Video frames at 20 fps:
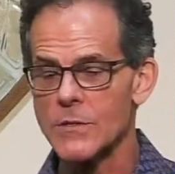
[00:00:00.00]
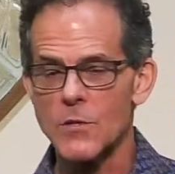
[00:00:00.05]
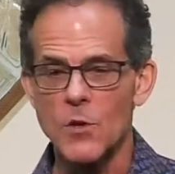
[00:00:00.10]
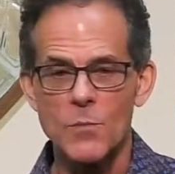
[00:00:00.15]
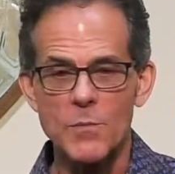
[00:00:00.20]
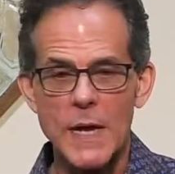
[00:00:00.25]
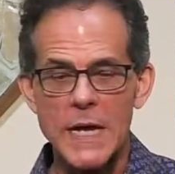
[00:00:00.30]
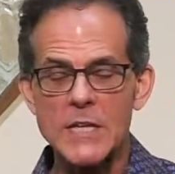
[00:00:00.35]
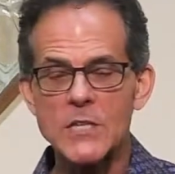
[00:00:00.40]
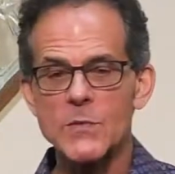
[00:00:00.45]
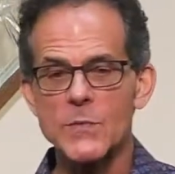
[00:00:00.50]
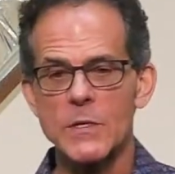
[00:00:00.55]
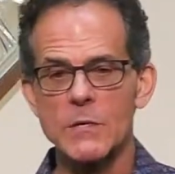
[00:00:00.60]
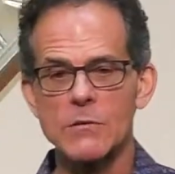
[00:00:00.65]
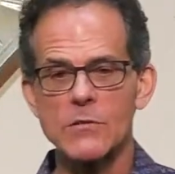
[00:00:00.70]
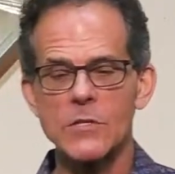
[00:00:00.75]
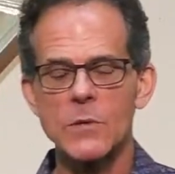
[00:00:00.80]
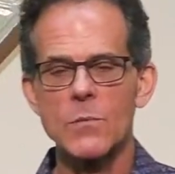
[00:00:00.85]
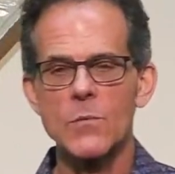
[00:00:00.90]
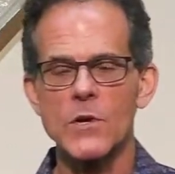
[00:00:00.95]
in their basement
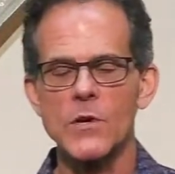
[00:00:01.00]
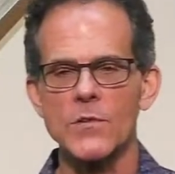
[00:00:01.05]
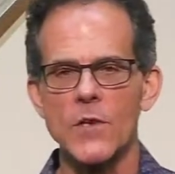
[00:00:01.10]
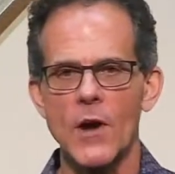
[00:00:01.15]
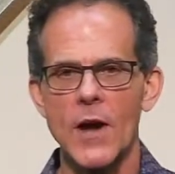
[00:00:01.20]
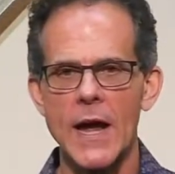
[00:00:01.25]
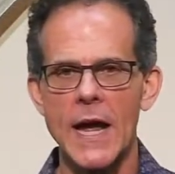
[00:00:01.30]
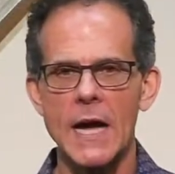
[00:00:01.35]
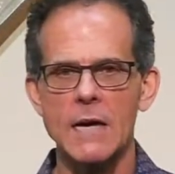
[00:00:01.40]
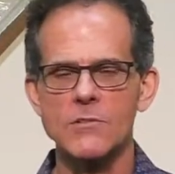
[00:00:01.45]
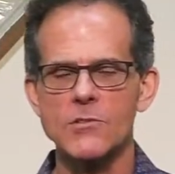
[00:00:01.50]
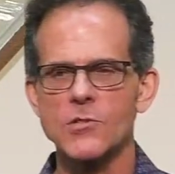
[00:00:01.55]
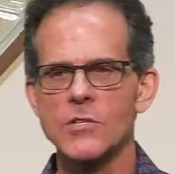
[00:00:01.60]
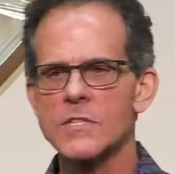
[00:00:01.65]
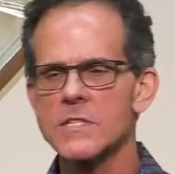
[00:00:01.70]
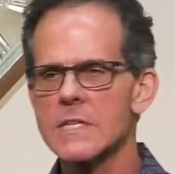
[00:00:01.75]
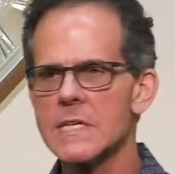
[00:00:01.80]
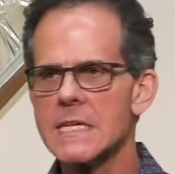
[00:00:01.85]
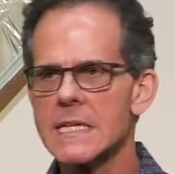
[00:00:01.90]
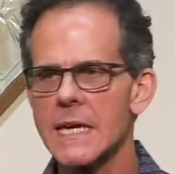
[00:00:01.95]
or somewhere in their house
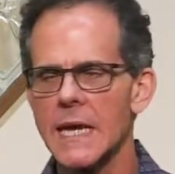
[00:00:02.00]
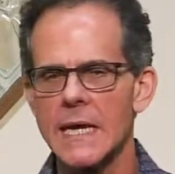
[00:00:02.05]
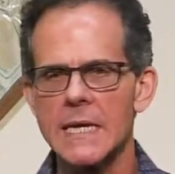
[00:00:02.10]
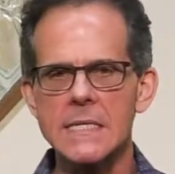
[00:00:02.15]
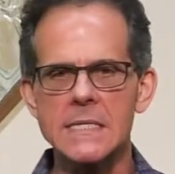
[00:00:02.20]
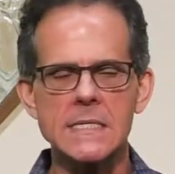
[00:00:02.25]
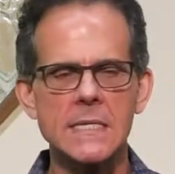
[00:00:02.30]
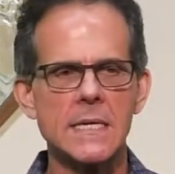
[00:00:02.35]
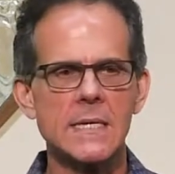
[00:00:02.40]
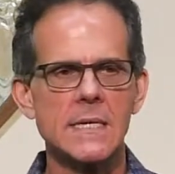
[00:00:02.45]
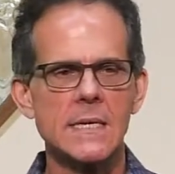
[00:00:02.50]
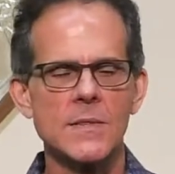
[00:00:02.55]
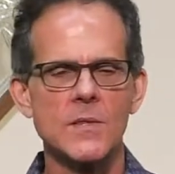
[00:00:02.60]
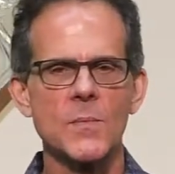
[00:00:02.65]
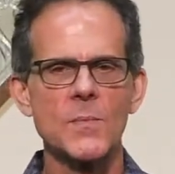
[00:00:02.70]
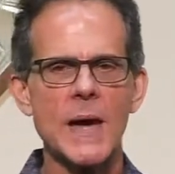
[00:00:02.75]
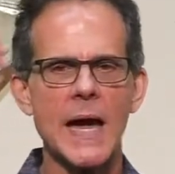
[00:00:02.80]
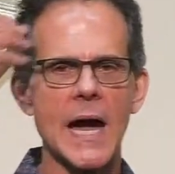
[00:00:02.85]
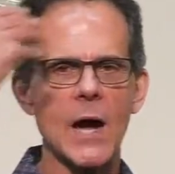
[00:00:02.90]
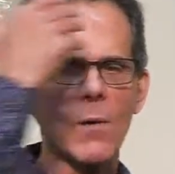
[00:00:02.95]
just in case
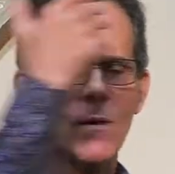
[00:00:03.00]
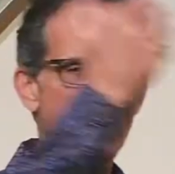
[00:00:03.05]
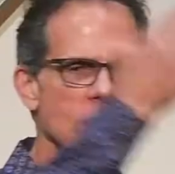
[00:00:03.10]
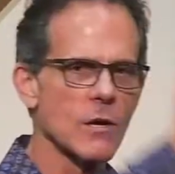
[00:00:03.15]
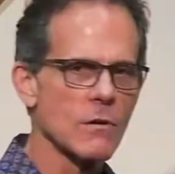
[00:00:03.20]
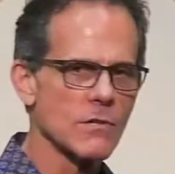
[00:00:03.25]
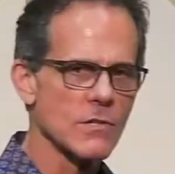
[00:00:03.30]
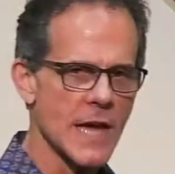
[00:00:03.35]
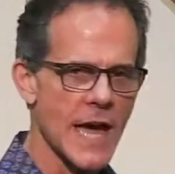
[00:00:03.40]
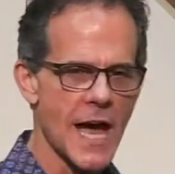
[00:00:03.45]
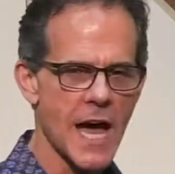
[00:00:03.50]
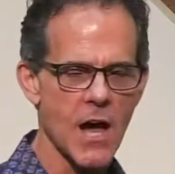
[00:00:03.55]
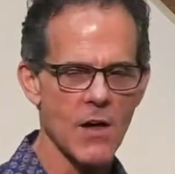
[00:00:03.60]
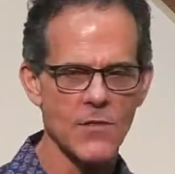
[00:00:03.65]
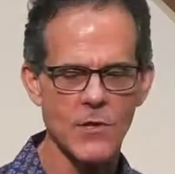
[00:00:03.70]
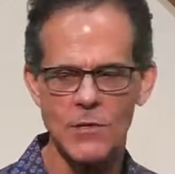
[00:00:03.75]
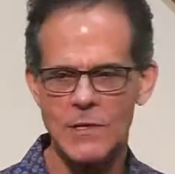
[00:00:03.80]
the power goes out,